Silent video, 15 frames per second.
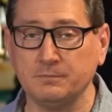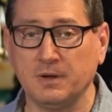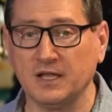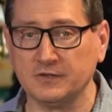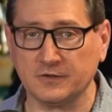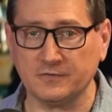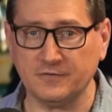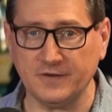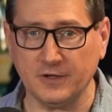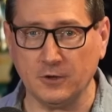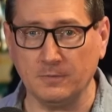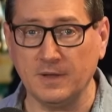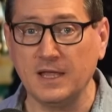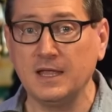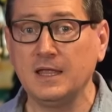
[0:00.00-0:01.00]
Butler
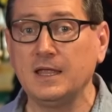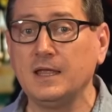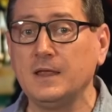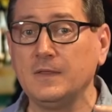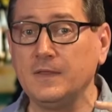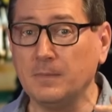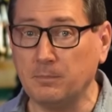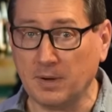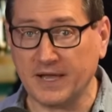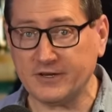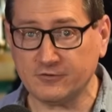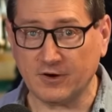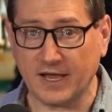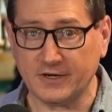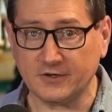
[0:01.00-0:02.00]
film, The
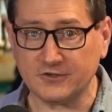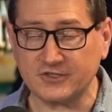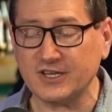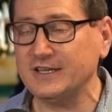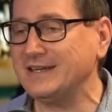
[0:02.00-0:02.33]
Bikeriders.